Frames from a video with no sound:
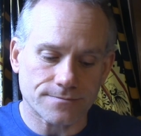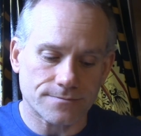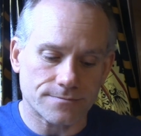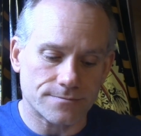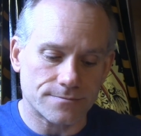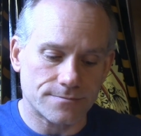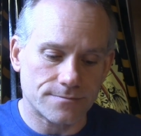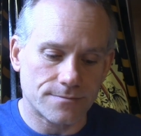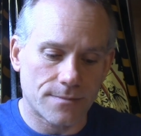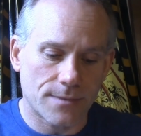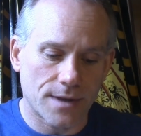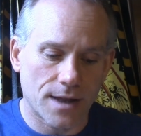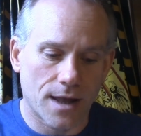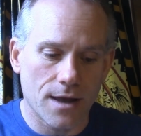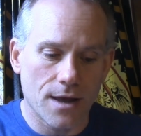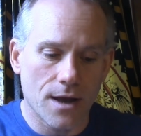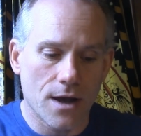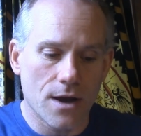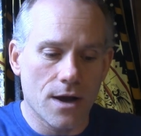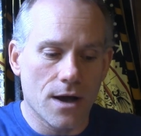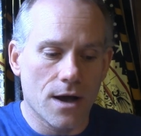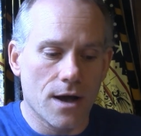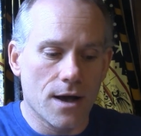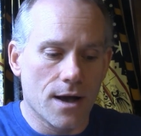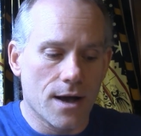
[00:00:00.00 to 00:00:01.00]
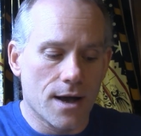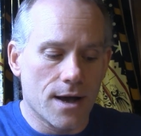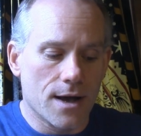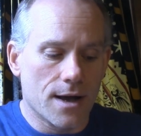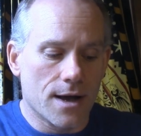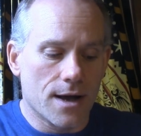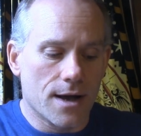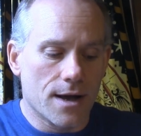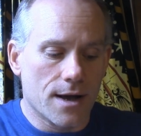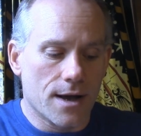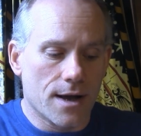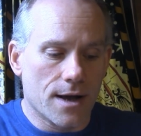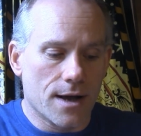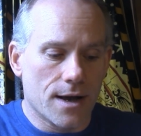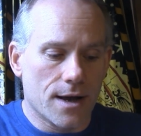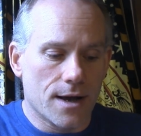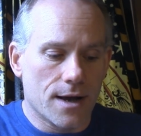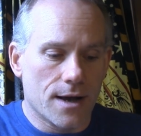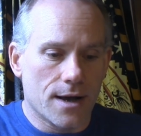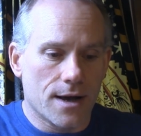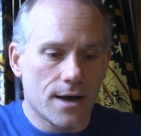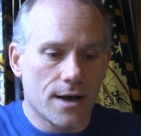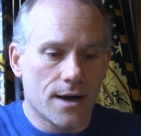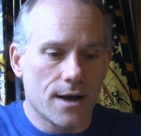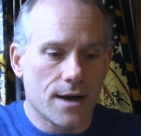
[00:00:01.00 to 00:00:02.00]

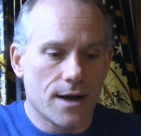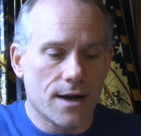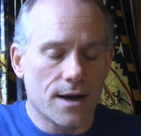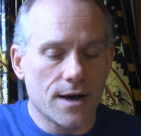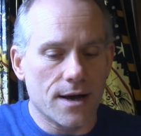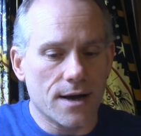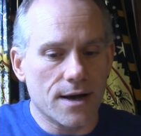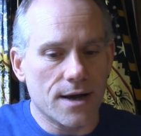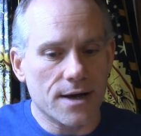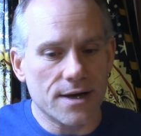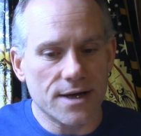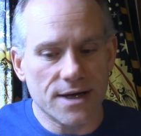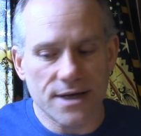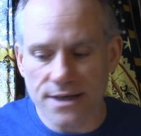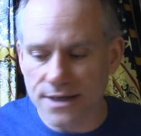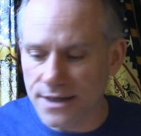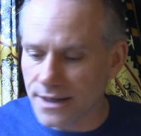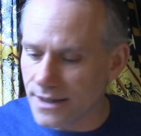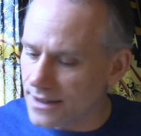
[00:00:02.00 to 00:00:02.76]
(no one is talking)